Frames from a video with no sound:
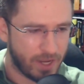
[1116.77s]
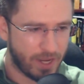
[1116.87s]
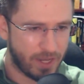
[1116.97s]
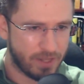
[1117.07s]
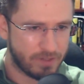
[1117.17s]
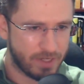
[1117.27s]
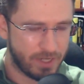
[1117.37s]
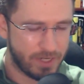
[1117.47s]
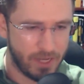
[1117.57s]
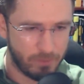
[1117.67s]
and
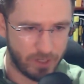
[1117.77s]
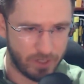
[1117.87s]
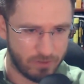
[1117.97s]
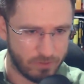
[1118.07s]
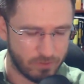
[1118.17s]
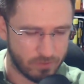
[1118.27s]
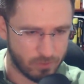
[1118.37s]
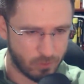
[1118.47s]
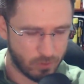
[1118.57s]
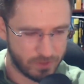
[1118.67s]
inhibit it
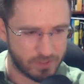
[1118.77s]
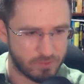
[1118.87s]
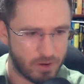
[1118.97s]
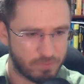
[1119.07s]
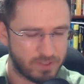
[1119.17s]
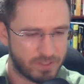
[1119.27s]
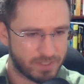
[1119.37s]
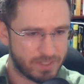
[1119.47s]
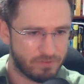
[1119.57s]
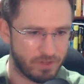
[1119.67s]
or disrupt its
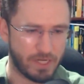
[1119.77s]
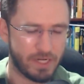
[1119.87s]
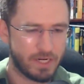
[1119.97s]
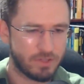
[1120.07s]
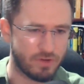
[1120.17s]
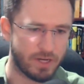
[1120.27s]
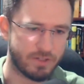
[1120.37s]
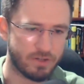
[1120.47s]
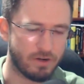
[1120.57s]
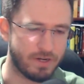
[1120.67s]
activity and try to
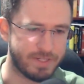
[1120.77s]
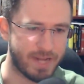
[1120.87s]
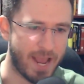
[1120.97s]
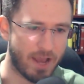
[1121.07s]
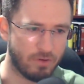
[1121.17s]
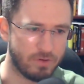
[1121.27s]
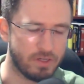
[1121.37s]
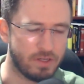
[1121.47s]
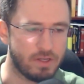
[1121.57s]
turn it down